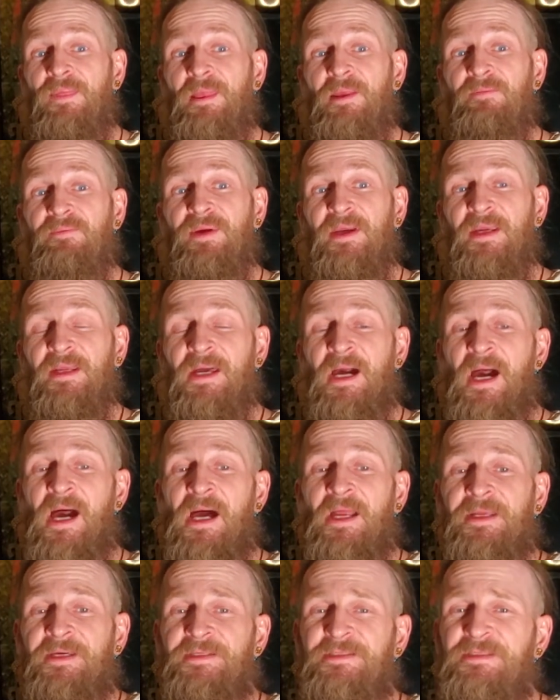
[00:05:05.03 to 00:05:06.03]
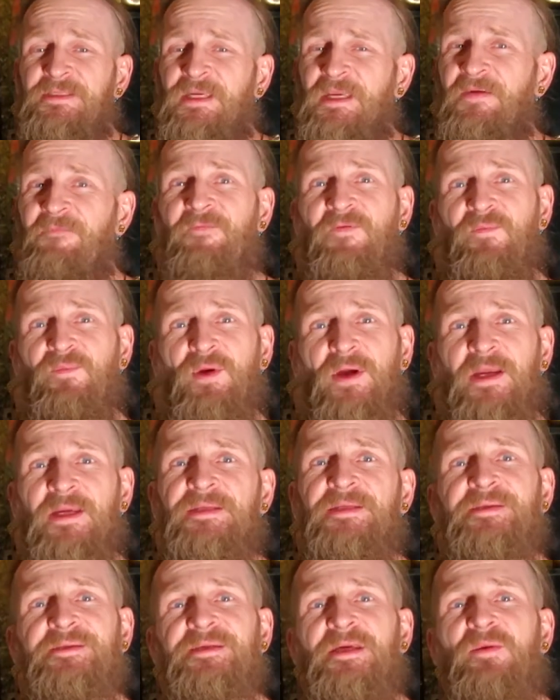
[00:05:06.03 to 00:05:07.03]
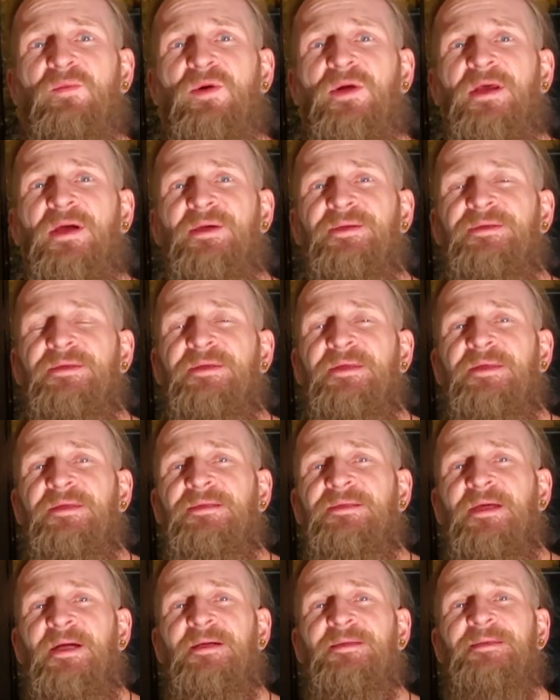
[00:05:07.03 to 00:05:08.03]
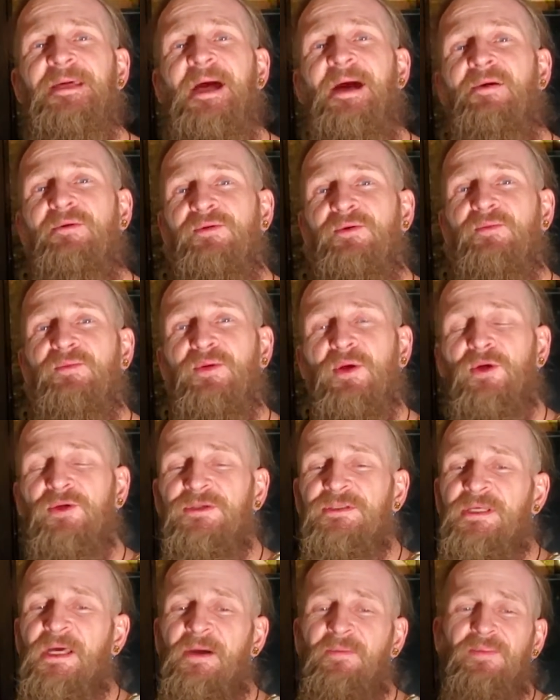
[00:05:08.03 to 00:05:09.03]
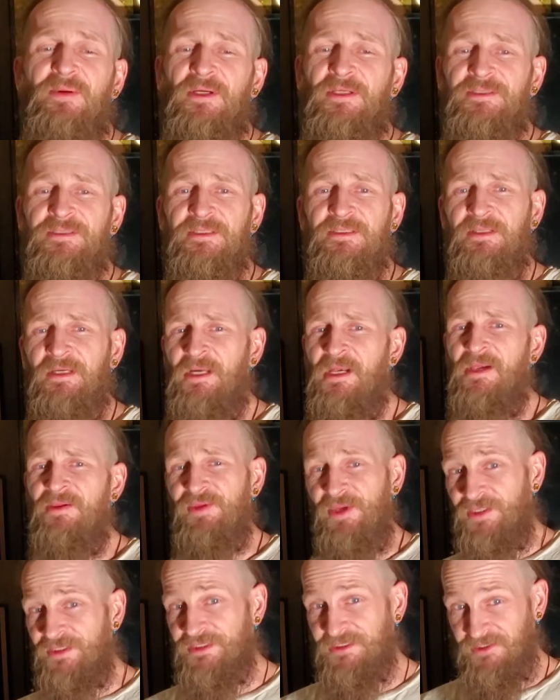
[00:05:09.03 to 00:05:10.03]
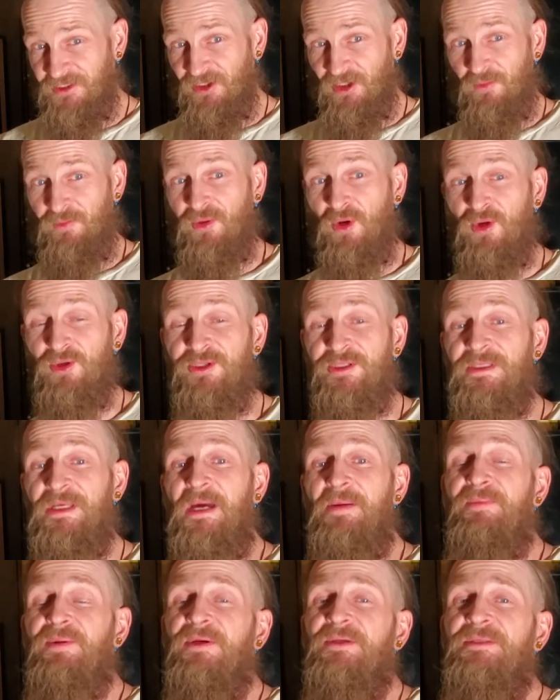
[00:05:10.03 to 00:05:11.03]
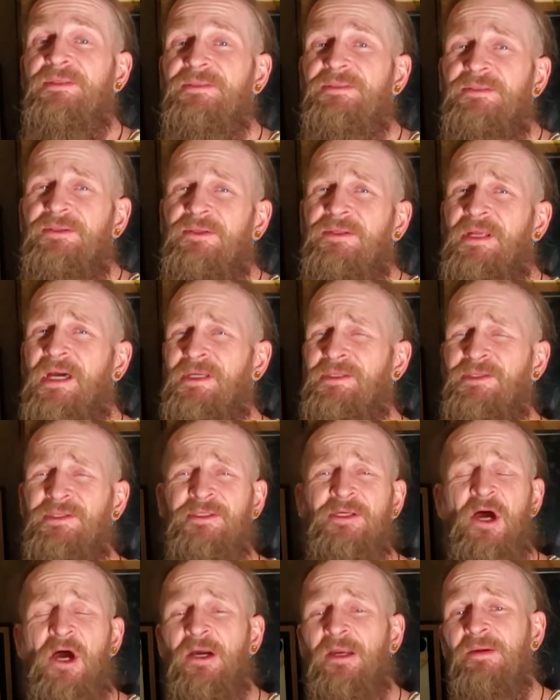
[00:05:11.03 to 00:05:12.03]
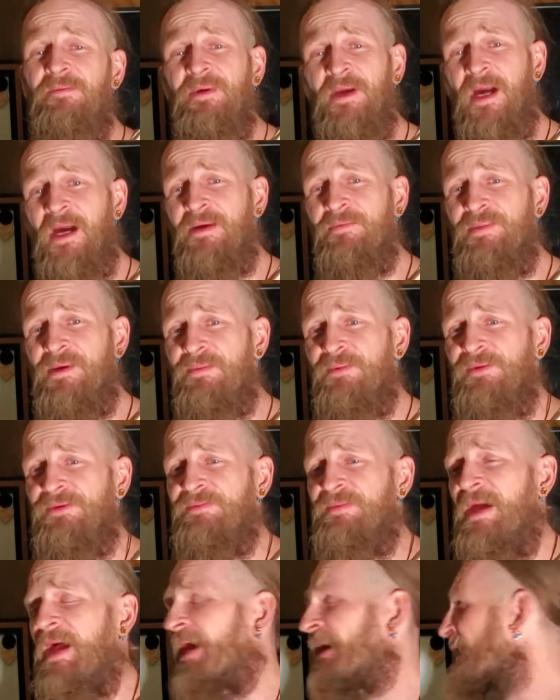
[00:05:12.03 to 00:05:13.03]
being honest, if you bring it to someone else to discuss how to approach that person, then still approaching that person so you're not just talking behind people's back.